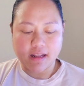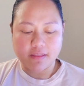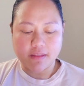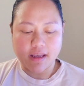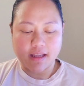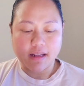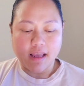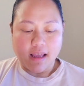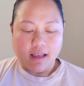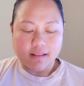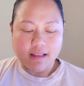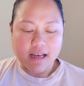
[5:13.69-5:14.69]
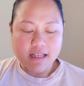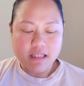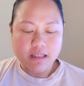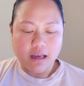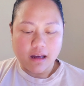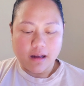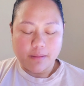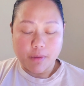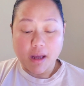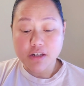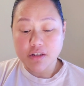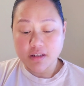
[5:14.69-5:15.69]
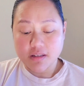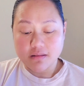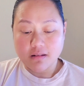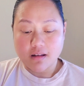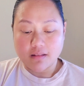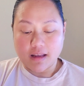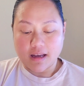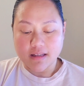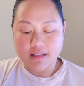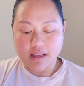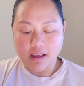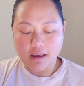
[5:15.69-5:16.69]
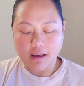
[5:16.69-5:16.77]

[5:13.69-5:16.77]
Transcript: And then actually it's not last.